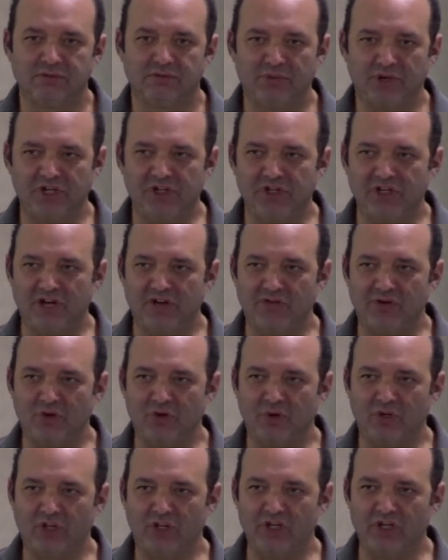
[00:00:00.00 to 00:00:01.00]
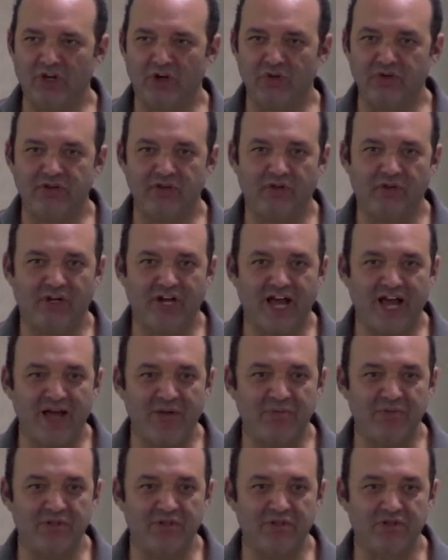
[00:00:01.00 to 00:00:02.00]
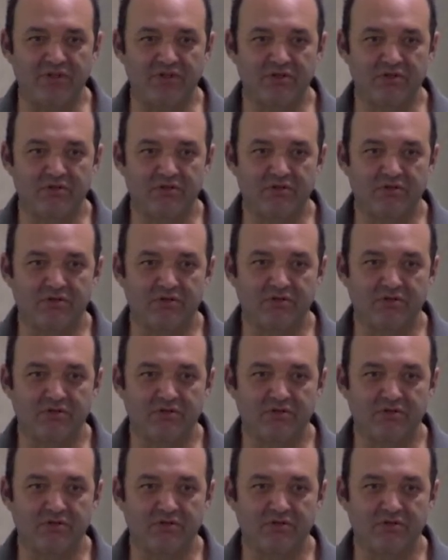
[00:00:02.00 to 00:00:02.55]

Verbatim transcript: but you never really know till it happens.